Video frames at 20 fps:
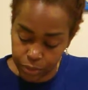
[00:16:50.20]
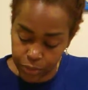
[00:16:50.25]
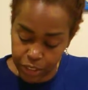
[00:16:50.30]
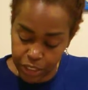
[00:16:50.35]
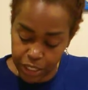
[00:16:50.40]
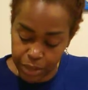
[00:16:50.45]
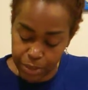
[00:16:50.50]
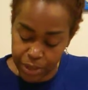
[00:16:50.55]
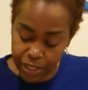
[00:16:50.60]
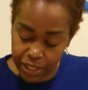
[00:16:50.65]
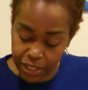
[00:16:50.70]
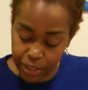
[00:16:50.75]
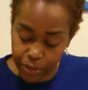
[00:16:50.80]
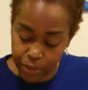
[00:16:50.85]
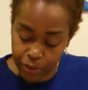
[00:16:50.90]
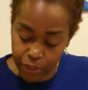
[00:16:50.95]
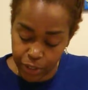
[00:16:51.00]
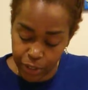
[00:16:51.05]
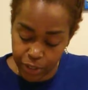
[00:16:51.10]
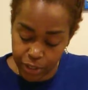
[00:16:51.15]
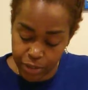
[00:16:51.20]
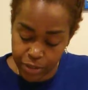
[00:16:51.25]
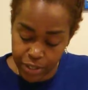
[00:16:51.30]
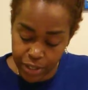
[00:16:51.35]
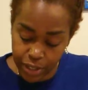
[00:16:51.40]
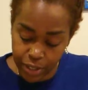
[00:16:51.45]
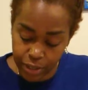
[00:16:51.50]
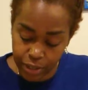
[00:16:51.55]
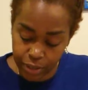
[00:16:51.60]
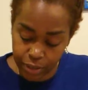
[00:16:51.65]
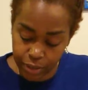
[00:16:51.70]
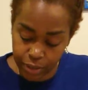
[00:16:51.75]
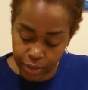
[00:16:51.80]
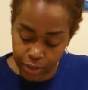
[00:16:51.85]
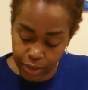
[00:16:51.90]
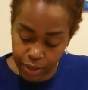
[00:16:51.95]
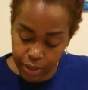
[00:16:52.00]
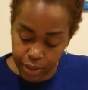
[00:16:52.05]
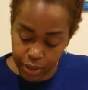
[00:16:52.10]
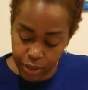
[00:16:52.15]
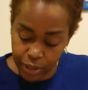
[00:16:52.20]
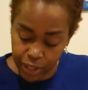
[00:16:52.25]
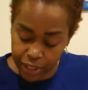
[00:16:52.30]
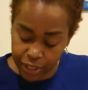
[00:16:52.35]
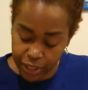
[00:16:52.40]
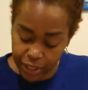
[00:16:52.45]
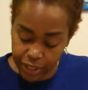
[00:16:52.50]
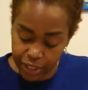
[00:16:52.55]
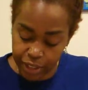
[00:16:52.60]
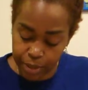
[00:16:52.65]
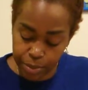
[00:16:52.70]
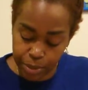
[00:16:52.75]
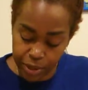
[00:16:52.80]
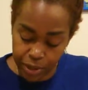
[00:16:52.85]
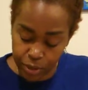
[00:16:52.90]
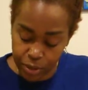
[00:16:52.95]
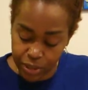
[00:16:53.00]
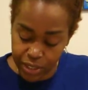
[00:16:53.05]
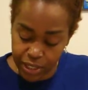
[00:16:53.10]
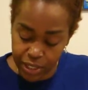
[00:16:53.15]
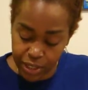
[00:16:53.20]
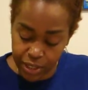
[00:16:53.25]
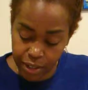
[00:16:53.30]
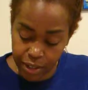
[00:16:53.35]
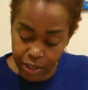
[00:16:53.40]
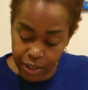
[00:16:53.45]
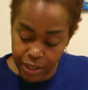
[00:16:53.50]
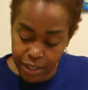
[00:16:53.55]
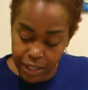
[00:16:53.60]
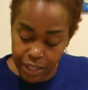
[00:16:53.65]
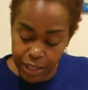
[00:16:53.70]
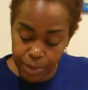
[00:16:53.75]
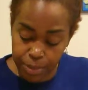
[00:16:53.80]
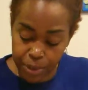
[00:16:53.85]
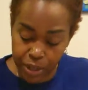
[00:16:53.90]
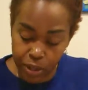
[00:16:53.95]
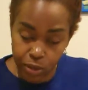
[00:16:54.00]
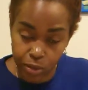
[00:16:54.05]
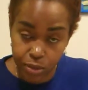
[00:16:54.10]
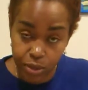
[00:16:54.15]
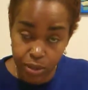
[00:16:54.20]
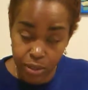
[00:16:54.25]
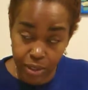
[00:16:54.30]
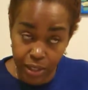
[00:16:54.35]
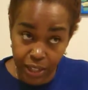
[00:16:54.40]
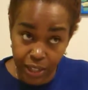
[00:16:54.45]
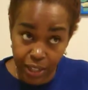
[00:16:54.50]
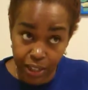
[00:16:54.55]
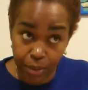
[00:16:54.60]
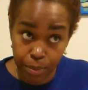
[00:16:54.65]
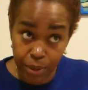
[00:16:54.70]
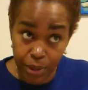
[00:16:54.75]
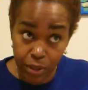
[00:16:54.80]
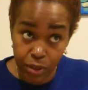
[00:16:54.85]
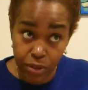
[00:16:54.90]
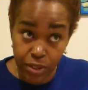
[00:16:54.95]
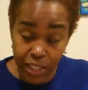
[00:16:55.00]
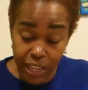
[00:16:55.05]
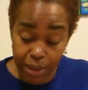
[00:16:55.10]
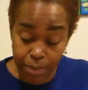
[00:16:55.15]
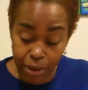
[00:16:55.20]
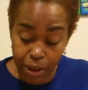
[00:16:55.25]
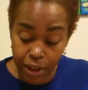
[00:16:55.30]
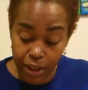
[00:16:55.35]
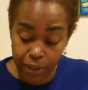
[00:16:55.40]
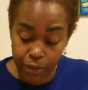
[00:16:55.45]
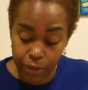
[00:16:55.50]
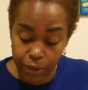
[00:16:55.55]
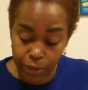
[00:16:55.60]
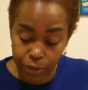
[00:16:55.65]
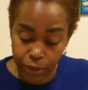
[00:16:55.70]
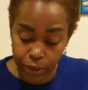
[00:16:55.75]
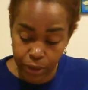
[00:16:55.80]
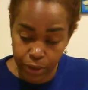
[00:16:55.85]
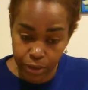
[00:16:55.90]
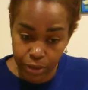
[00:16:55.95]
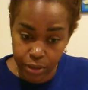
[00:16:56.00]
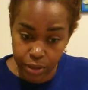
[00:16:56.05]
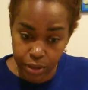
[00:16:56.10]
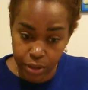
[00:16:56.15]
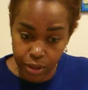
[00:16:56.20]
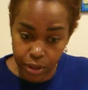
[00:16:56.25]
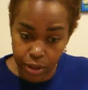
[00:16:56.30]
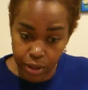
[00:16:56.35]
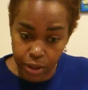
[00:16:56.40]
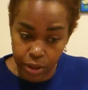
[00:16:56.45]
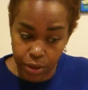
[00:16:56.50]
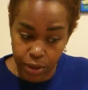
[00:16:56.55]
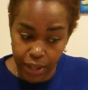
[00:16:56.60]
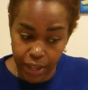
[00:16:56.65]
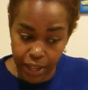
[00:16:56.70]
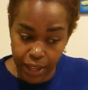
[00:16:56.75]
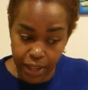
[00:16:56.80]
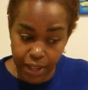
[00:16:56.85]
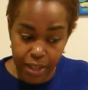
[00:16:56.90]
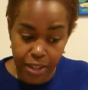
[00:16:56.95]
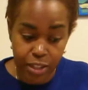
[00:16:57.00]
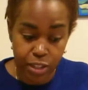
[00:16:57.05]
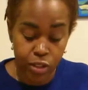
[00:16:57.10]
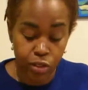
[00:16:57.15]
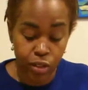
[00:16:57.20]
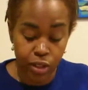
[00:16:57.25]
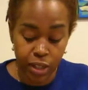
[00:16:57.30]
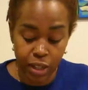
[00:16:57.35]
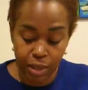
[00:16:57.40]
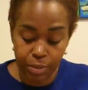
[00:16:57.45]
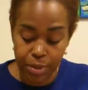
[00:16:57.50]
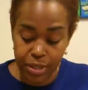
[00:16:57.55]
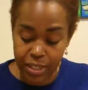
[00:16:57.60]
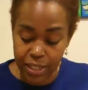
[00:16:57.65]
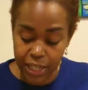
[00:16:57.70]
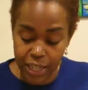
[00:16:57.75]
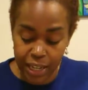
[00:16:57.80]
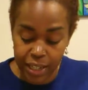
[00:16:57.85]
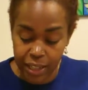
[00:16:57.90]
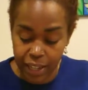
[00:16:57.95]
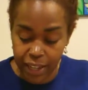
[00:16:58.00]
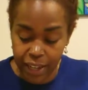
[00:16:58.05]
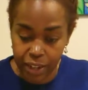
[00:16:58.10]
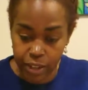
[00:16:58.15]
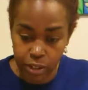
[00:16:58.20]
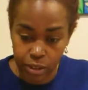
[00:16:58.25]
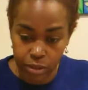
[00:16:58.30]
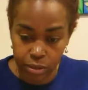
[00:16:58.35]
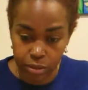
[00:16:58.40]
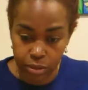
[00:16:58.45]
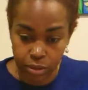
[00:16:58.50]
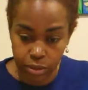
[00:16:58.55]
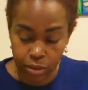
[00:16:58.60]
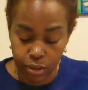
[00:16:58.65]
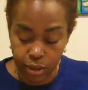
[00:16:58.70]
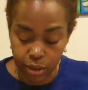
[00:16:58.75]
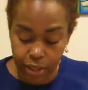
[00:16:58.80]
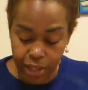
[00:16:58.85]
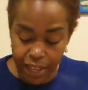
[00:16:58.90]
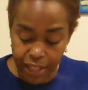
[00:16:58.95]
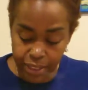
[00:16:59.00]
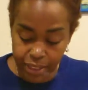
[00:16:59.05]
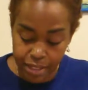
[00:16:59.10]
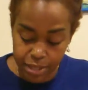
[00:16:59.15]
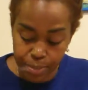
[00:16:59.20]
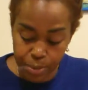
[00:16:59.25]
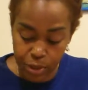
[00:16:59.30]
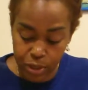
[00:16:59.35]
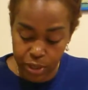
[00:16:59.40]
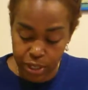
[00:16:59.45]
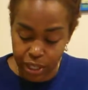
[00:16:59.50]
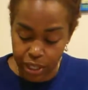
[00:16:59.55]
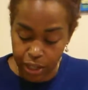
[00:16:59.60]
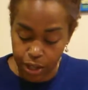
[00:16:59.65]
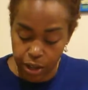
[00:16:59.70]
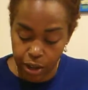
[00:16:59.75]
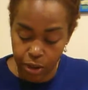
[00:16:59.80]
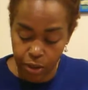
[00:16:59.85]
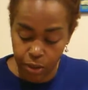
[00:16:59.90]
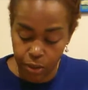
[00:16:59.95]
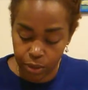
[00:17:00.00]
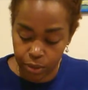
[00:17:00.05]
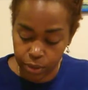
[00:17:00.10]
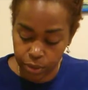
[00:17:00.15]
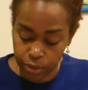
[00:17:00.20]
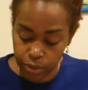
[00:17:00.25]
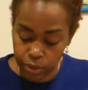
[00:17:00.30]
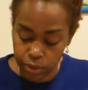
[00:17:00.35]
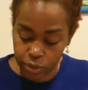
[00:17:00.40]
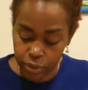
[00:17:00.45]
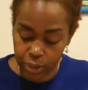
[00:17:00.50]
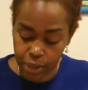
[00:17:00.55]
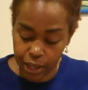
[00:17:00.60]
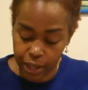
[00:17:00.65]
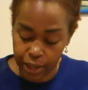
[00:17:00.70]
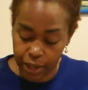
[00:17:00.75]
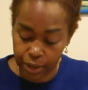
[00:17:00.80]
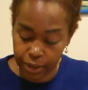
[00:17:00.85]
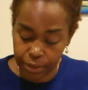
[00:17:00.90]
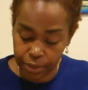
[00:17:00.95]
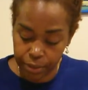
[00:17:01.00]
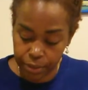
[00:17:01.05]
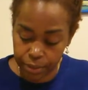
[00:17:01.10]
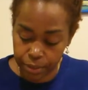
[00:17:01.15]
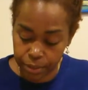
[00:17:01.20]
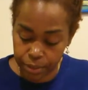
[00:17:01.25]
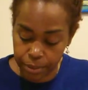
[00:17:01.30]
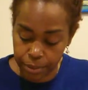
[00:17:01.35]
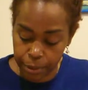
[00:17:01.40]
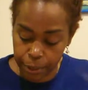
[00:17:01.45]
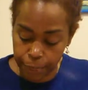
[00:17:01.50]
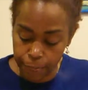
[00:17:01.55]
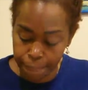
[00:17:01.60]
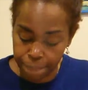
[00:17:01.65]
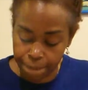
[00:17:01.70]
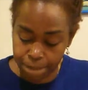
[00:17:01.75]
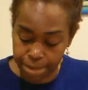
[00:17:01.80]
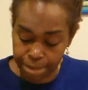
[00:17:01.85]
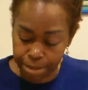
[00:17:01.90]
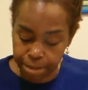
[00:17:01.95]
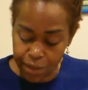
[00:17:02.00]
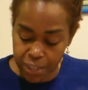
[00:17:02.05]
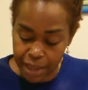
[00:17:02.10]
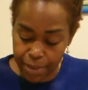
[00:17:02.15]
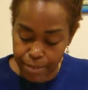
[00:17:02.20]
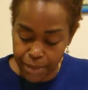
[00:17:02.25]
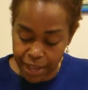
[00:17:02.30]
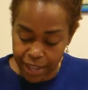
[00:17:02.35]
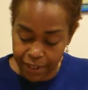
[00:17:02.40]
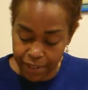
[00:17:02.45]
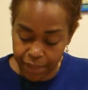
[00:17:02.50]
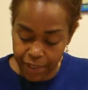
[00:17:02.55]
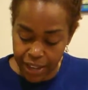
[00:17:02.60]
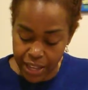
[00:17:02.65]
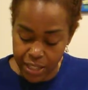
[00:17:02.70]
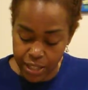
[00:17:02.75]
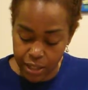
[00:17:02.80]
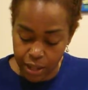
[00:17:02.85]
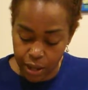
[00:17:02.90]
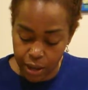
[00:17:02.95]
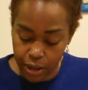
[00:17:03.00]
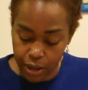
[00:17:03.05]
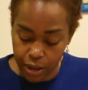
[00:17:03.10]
Could be dealing with an earth sign. Got the King of Pentacles here. The King of Pentacles came out in reverse. Okay? So it could be saying, like, let this person go. Okay? And manifest